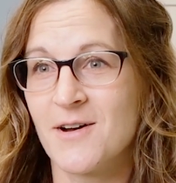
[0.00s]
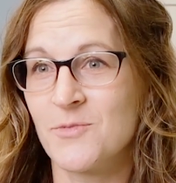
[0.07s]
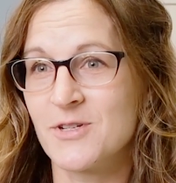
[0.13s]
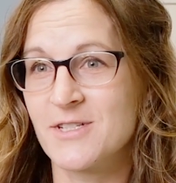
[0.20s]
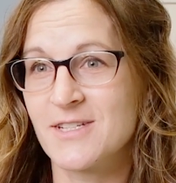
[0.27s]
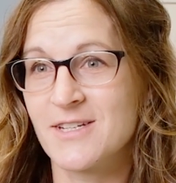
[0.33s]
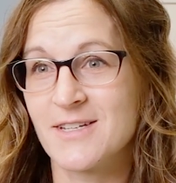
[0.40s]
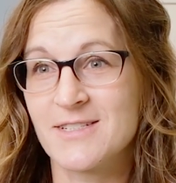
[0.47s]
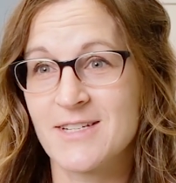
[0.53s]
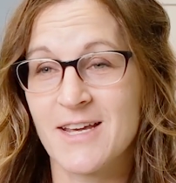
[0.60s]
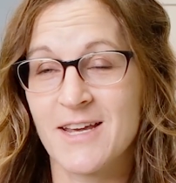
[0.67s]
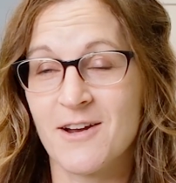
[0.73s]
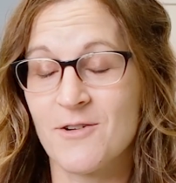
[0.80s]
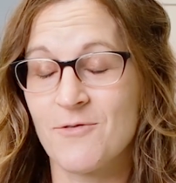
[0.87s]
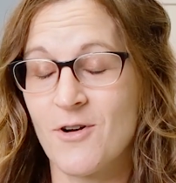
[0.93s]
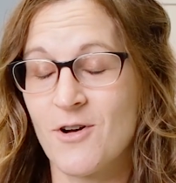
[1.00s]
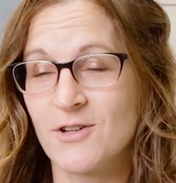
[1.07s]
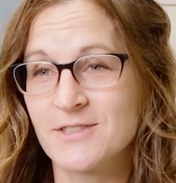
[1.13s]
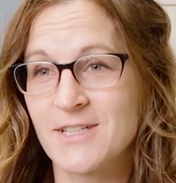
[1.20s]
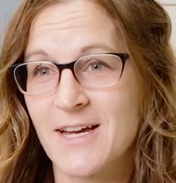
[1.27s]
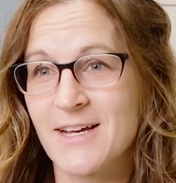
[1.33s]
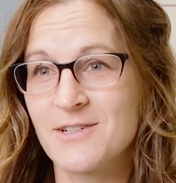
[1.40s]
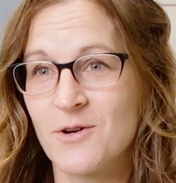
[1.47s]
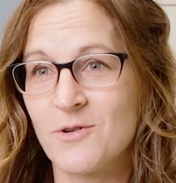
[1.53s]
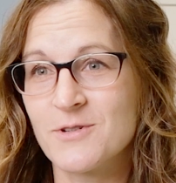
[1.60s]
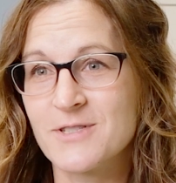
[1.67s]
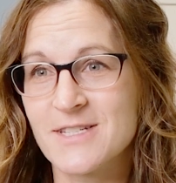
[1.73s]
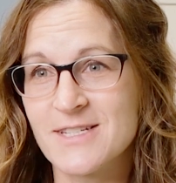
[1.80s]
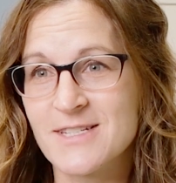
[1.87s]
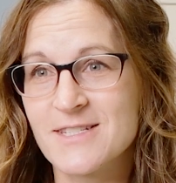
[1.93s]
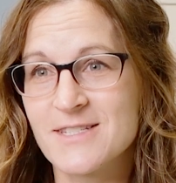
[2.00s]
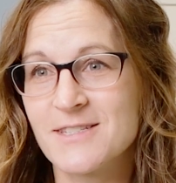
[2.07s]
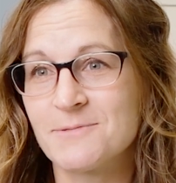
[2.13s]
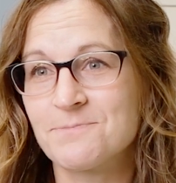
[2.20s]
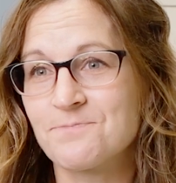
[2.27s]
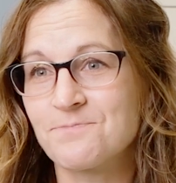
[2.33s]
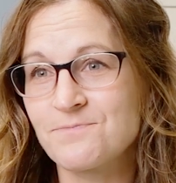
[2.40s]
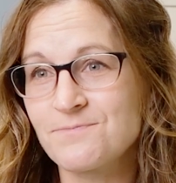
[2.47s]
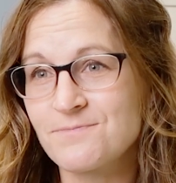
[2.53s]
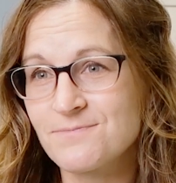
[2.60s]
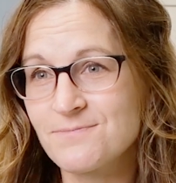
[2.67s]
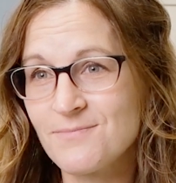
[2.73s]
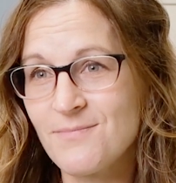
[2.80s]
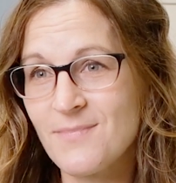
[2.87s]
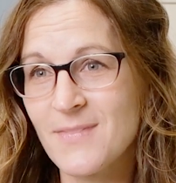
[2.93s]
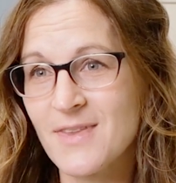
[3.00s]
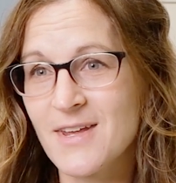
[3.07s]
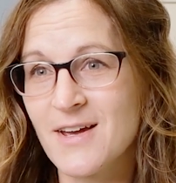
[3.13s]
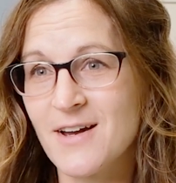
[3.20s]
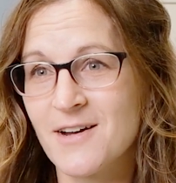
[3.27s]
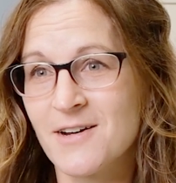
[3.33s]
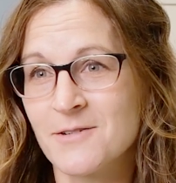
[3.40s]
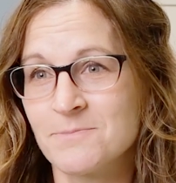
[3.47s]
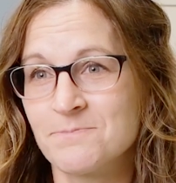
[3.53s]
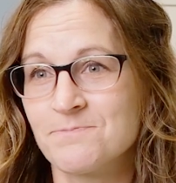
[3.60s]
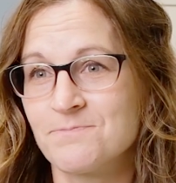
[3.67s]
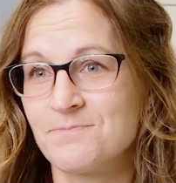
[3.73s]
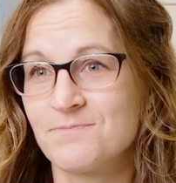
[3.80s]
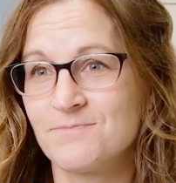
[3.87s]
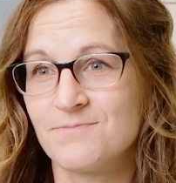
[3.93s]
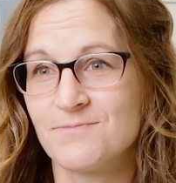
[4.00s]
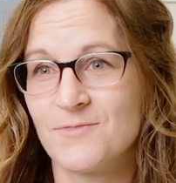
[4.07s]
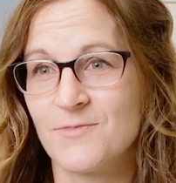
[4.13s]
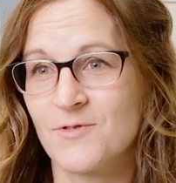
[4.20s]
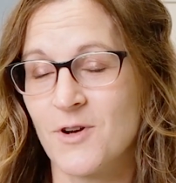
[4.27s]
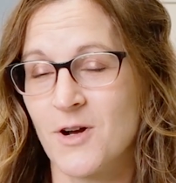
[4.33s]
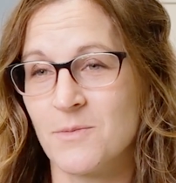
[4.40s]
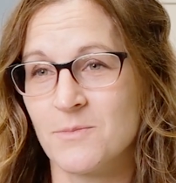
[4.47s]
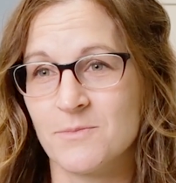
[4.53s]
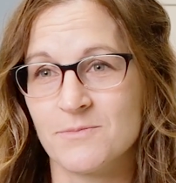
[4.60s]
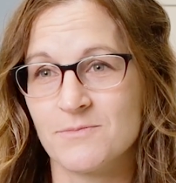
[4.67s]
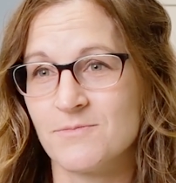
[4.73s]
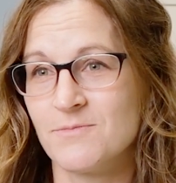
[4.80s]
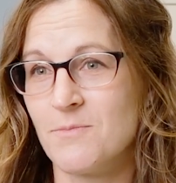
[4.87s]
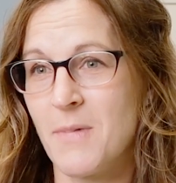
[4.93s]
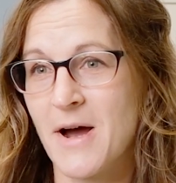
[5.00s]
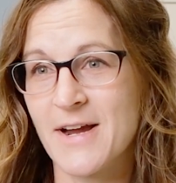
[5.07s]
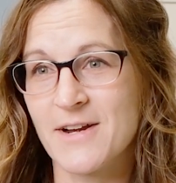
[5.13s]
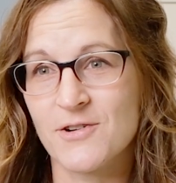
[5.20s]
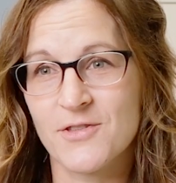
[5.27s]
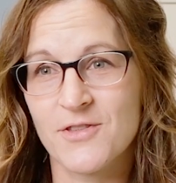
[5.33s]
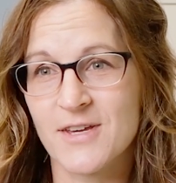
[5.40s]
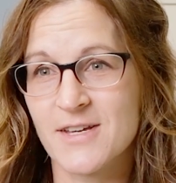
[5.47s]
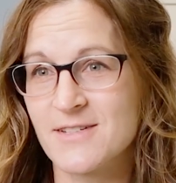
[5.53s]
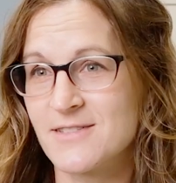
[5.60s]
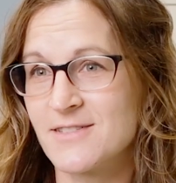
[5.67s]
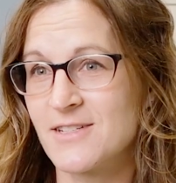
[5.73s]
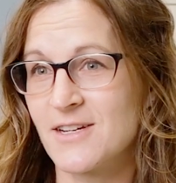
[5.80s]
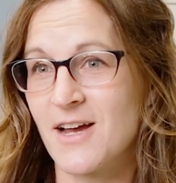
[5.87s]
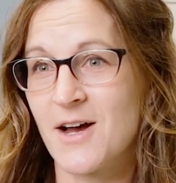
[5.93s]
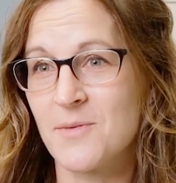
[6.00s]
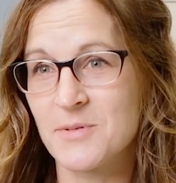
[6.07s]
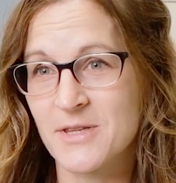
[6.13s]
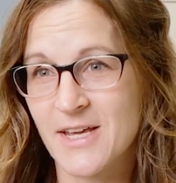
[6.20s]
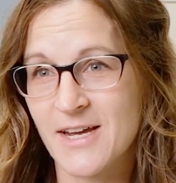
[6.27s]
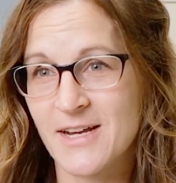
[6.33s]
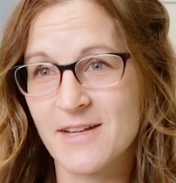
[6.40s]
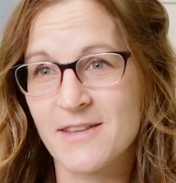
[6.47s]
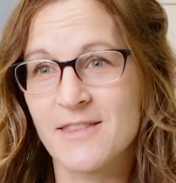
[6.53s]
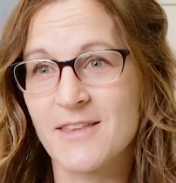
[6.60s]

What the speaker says: We take care of all diagnoses, from minor things to complicated